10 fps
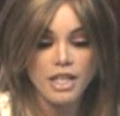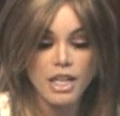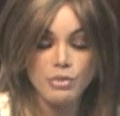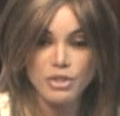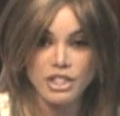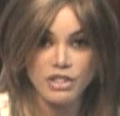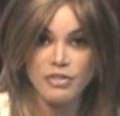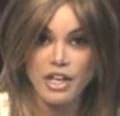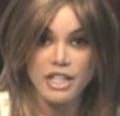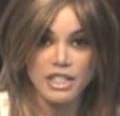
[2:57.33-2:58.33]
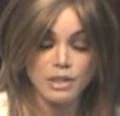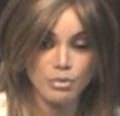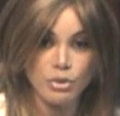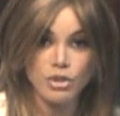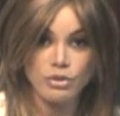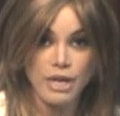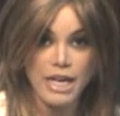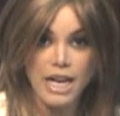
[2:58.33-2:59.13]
it was just very simple to write